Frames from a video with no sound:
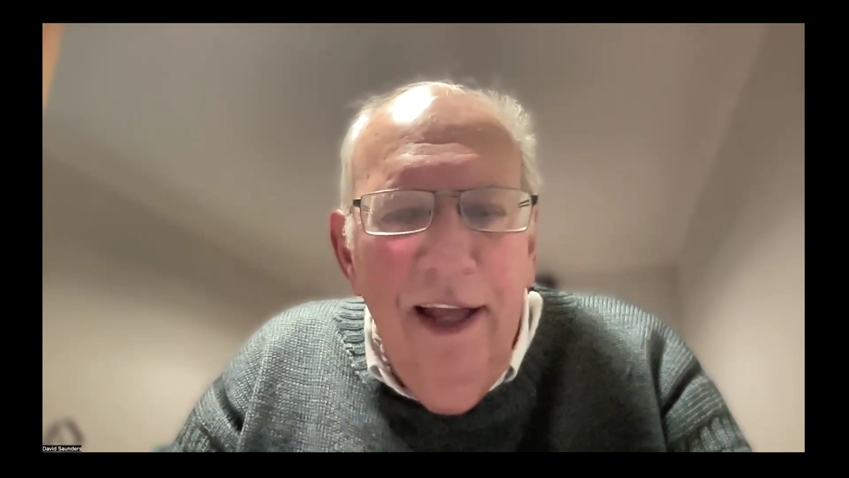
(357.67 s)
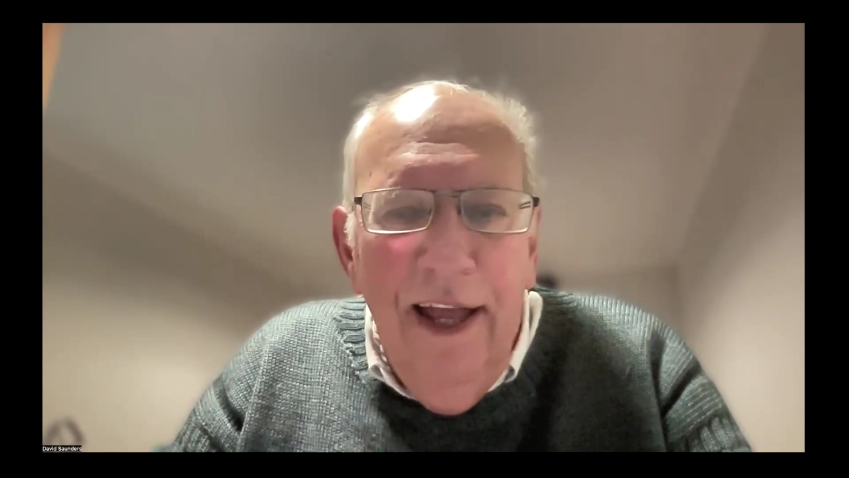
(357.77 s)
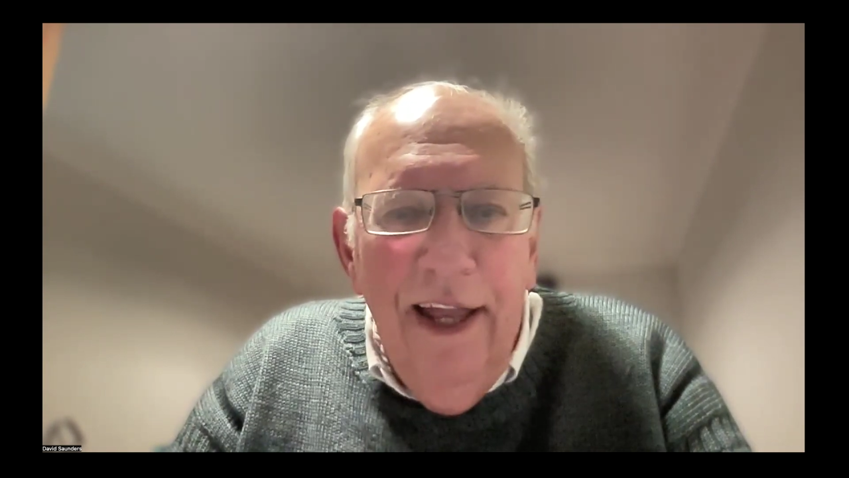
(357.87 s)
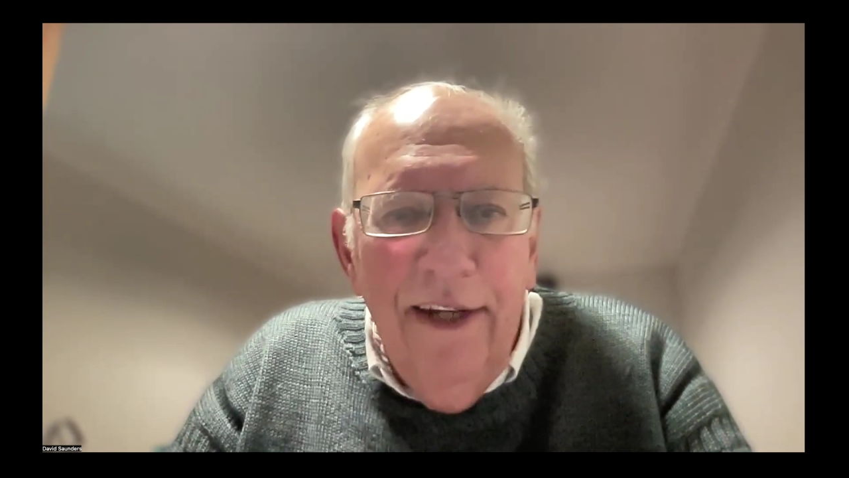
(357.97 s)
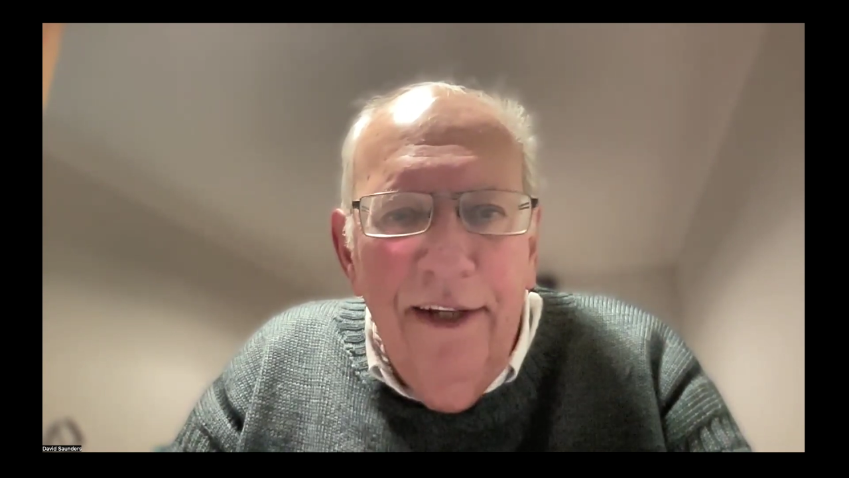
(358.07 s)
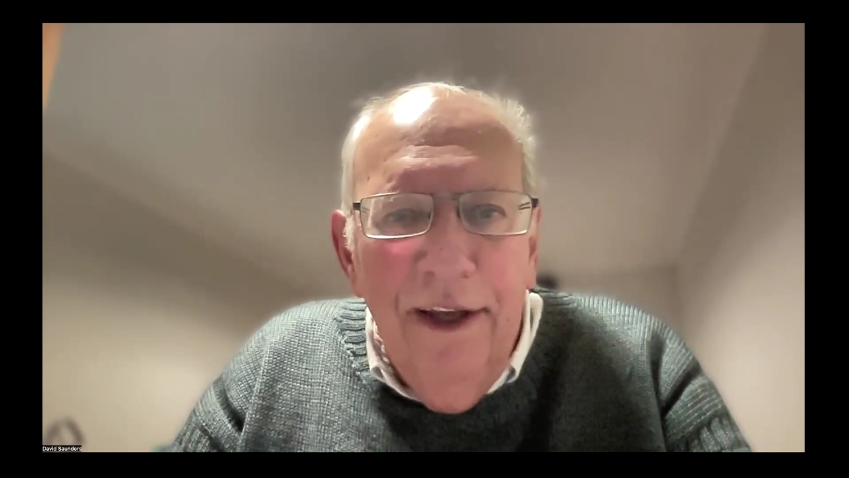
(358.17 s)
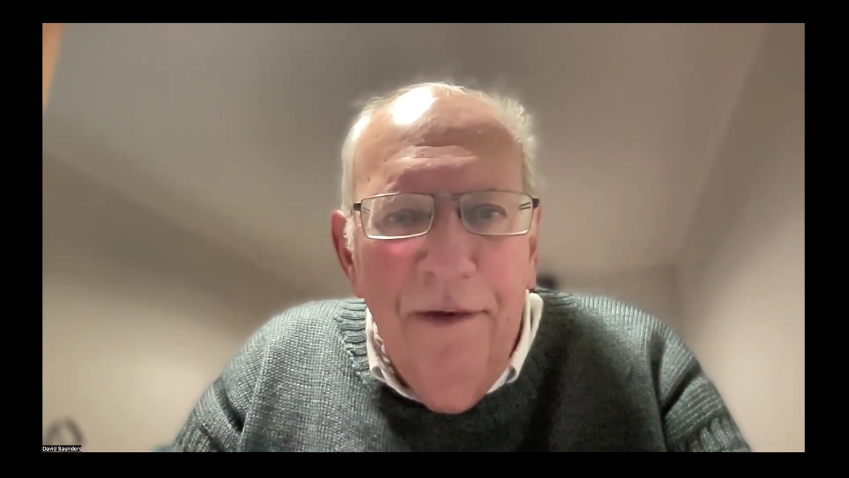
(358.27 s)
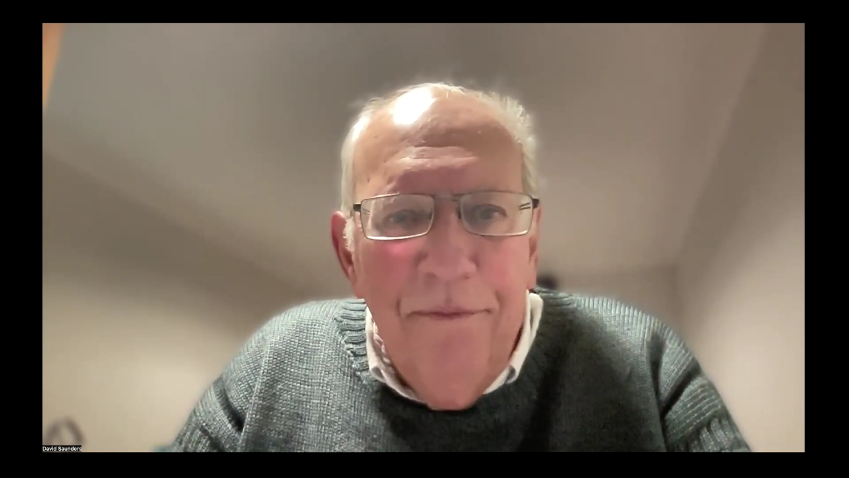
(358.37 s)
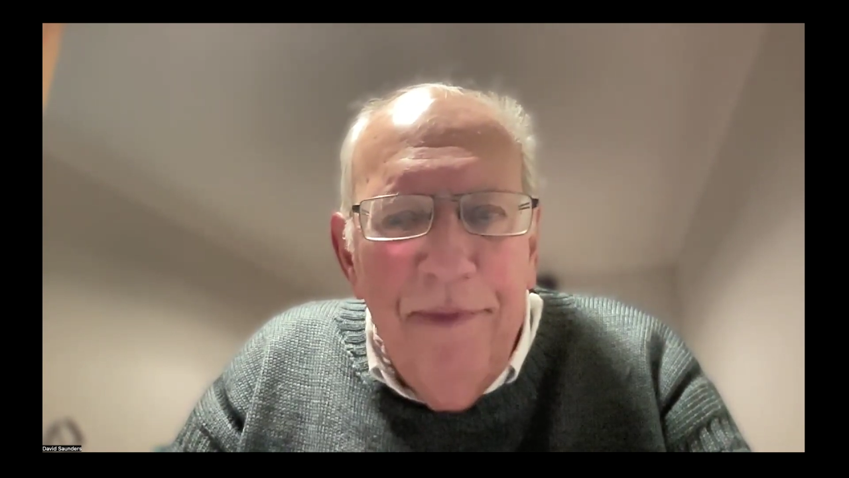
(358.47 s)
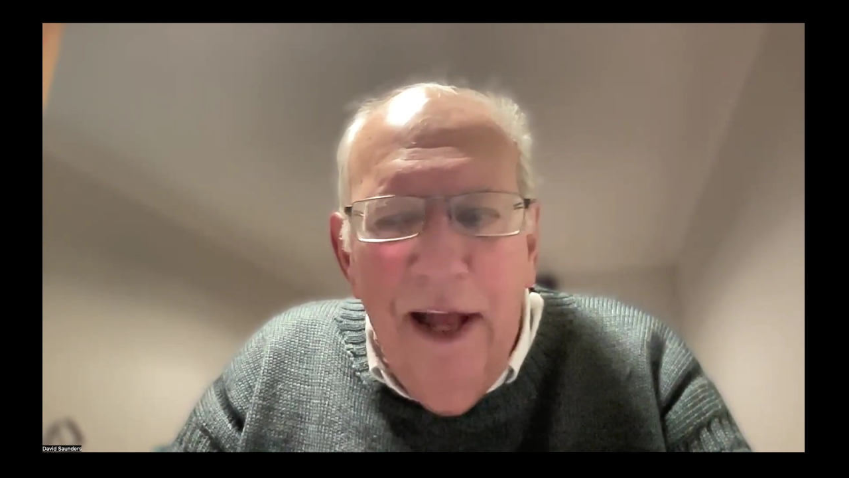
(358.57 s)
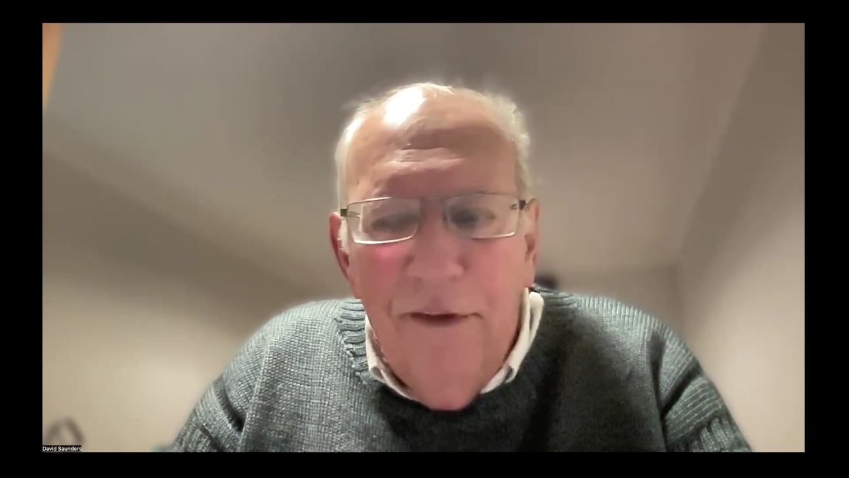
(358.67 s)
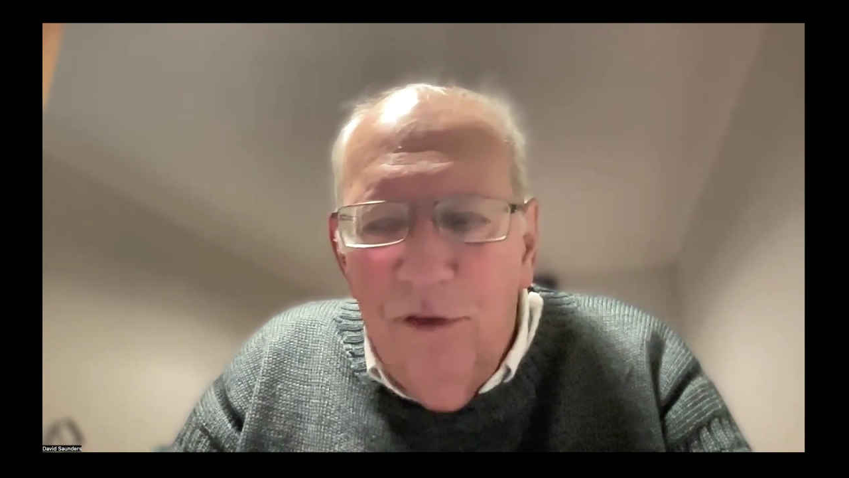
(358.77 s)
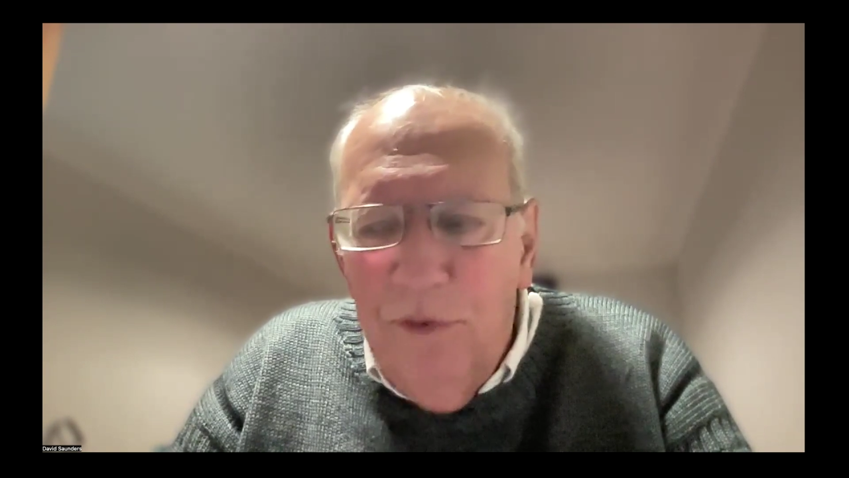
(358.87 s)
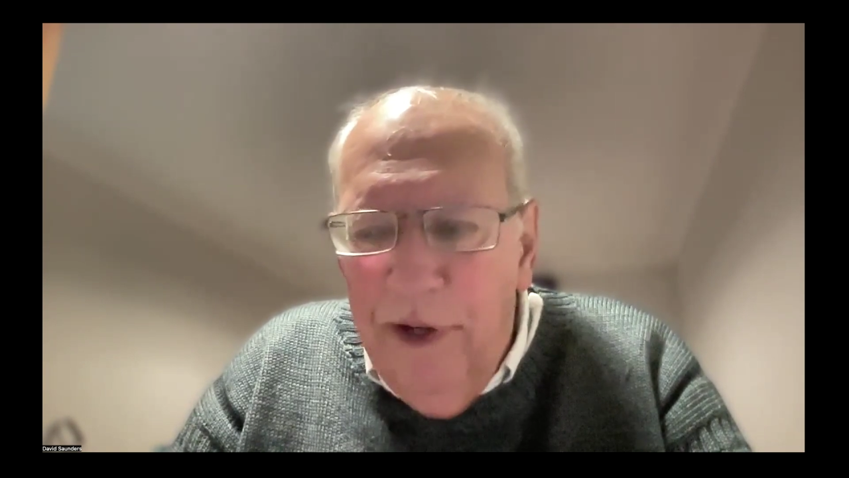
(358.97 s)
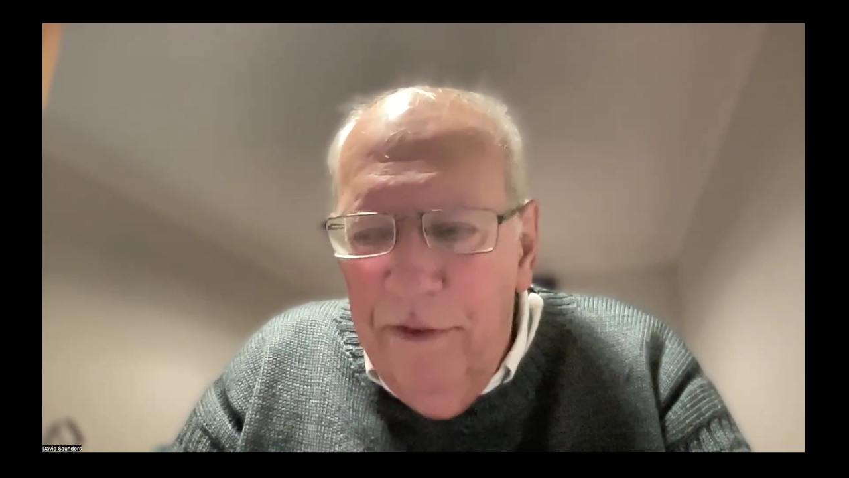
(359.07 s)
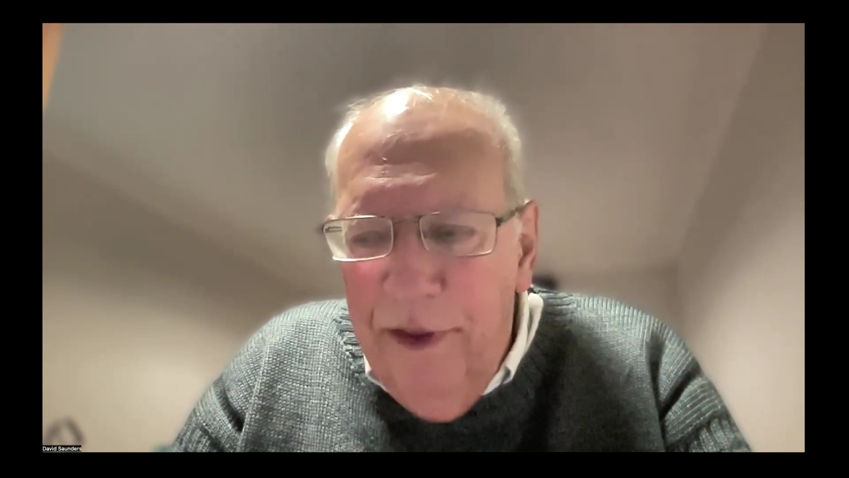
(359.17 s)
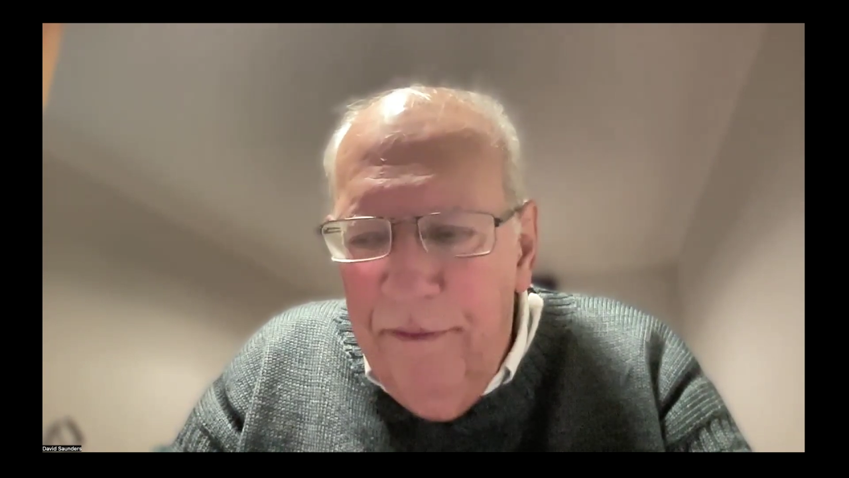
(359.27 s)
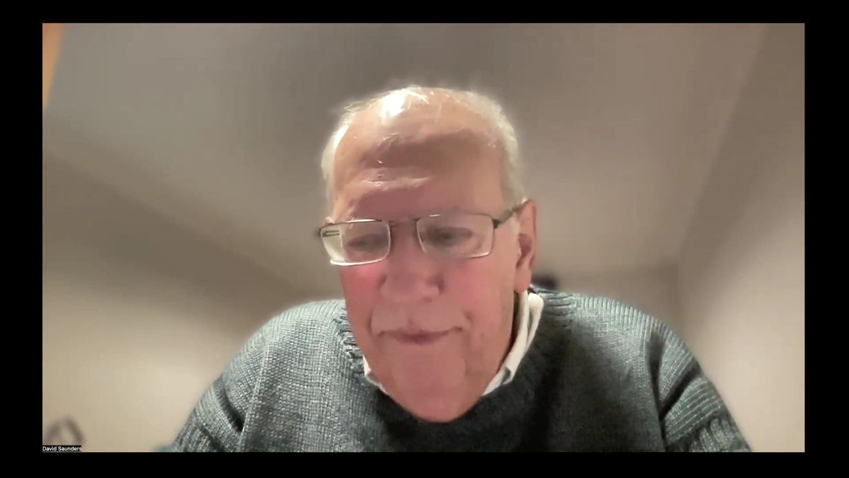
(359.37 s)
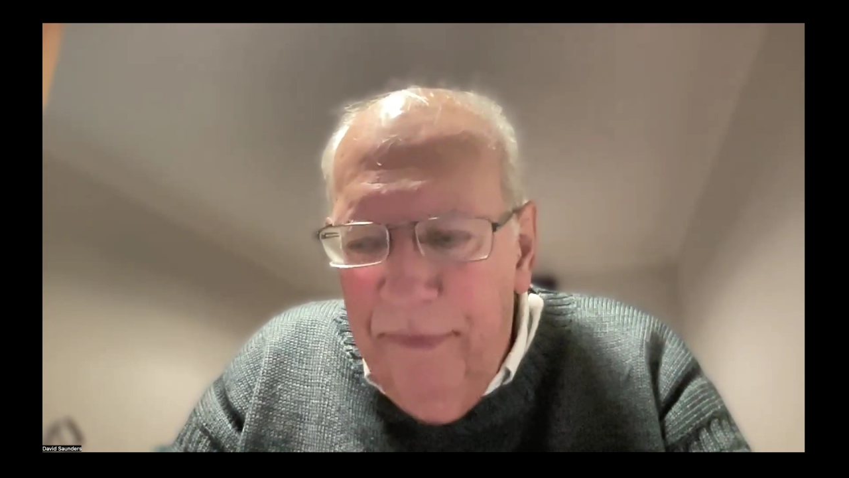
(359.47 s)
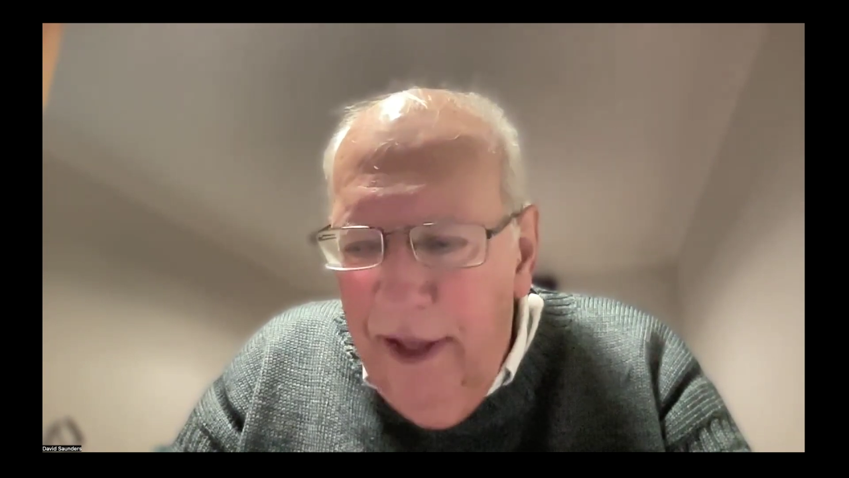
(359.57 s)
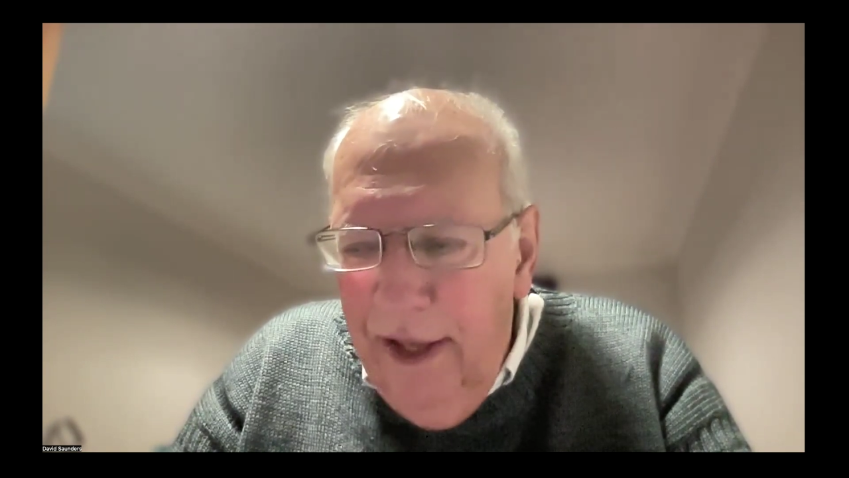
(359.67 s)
and ours was one of them.